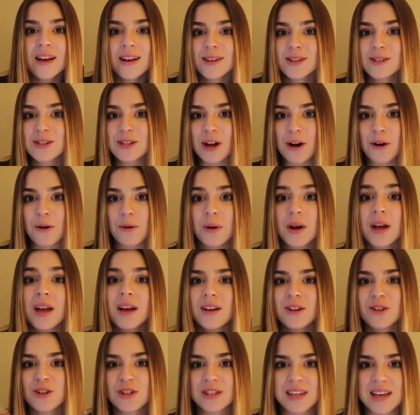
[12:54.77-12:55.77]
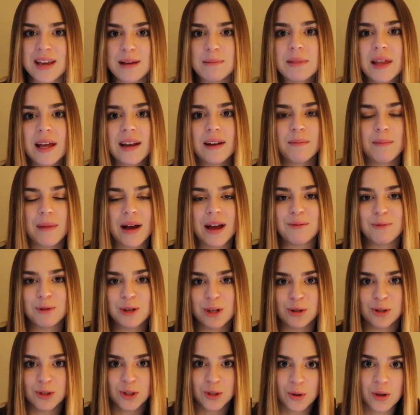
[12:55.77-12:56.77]
So just keep that in mind
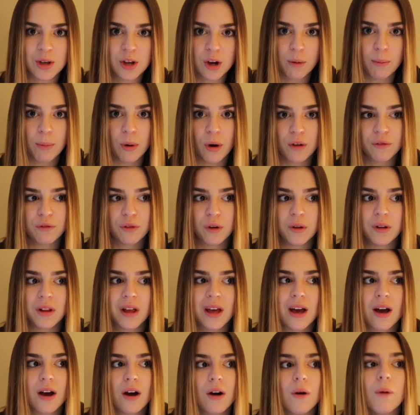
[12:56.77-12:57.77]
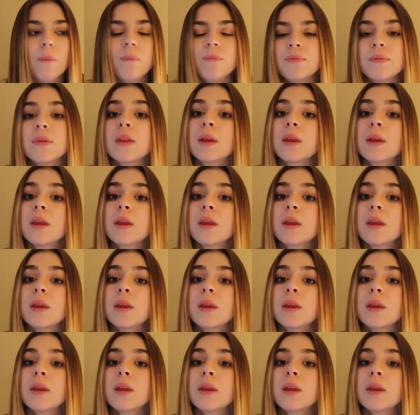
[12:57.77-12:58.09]
when you're doing your portfolio.